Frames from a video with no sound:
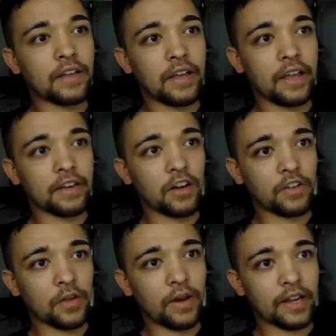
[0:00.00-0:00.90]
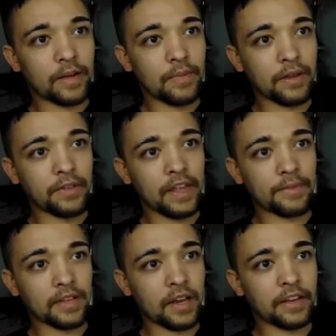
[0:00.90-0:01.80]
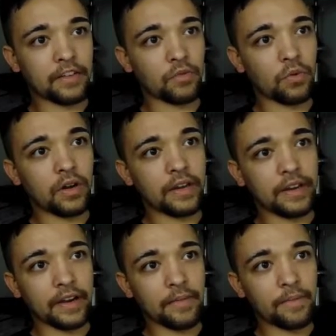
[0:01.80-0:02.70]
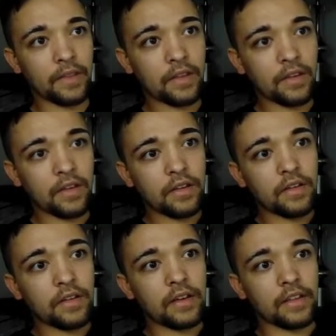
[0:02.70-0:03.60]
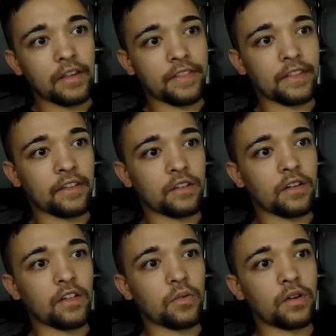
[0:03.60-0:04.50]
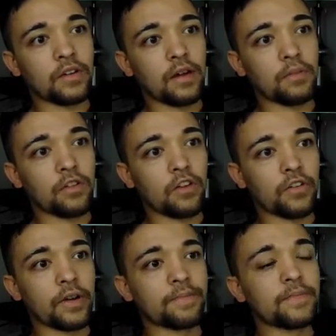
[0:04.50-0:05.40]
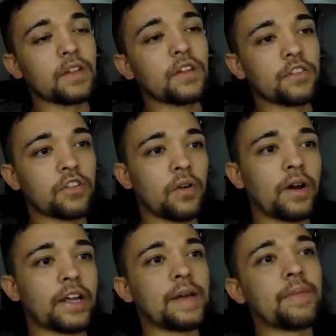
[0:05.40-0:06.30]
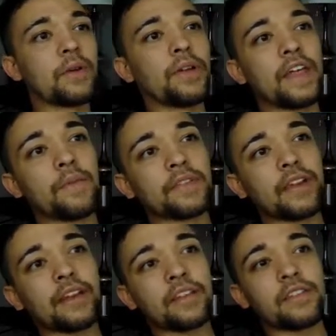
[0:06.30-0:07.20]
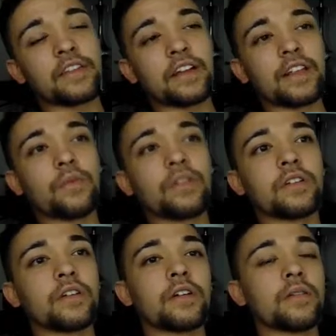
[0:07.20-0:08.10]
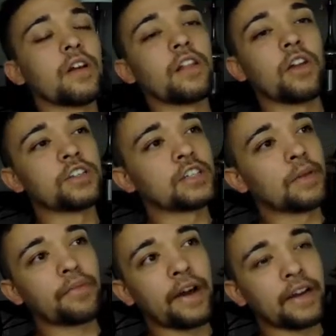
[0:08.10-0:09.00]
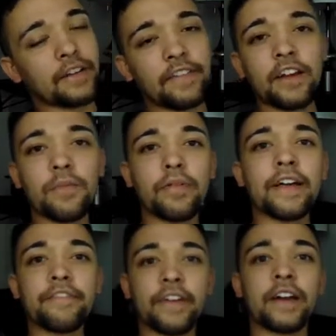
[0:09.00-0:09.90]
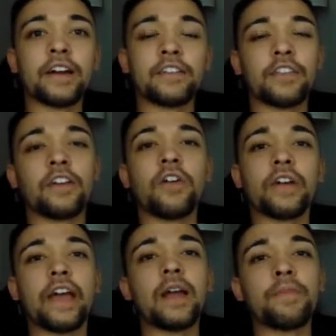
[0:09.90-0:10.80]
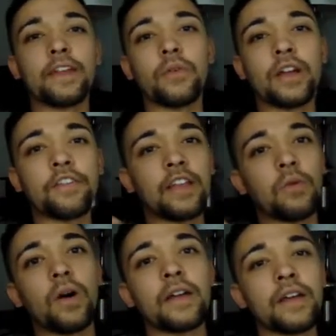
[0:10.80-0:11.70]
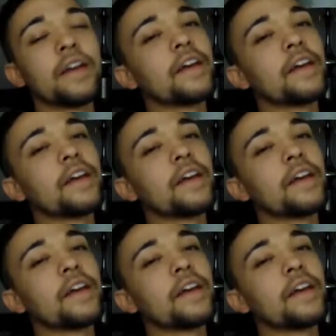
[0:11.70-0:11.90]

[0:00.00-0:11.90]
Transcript: And you don't really want to compete with Amazon. Here's one here, and I think there's another one down below here. So you don't want to compete with Amazon necessarily when you're launching a product. They don't play fair. It's their own game. They do whatever they want.